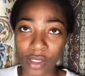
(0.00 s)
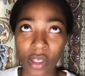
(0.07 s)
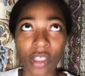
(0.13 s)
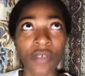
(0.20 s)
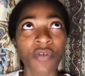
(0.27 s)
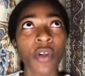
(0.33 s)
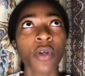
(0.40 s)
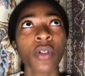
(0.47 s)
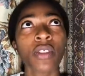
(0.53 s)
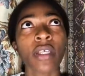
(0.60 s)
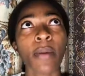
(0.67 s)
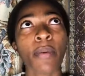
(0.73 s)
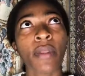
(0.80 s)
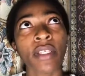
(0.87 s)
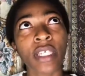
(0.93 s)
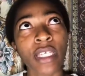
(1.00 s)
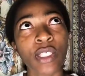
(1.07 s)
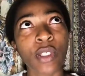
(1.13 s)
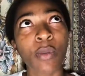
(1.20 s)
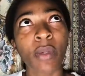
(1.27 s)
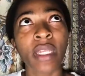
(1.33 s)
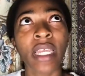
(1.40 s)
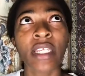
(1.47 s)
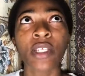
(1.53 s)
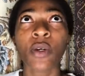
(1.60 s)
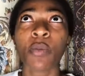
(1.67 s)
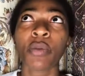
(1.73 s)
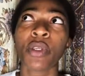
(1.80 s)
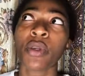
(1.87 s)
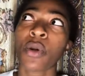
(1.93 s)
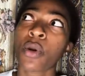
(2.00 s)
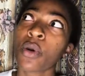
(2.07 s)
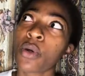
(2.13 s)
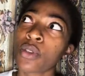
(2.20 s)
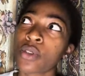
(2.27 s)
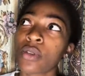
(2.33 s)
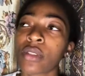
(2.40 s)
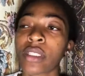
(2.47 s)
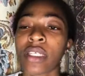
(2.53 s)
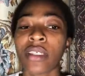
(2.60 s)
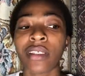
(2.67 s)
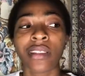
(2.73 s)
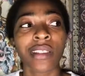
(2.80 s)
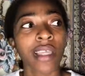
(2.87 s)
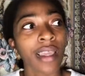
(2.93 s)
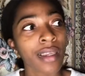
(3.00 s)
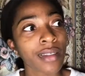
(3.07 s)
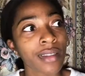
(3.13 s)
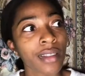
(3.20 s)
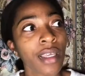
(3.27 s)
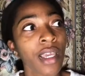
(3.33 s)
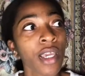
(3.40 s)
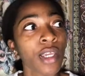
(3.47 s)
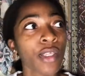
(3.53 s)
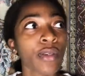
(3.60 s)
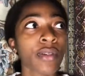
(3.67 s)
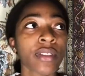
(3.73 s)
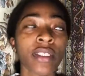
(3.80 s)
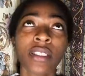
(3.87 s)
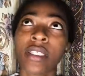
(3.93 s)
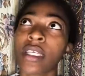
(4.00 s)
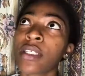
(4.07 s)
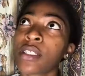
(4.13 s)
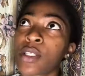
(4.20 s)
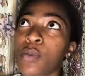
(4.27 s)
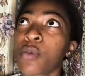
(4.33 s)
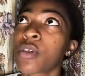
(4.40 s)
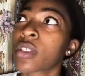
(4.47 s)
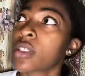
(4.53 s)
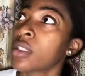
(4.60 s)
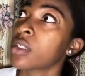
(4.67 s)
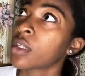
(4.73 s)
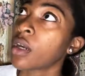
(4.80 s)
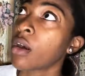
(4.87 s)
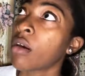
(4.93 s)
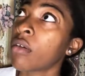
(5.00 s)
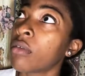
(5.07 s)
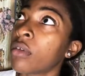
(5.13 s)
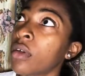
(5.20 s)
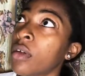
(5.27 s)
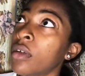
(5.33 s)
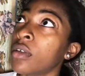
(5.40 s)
because if you were going to apologize to somebody and they don't pick your calls, you could send a text, you could send a smoke signal,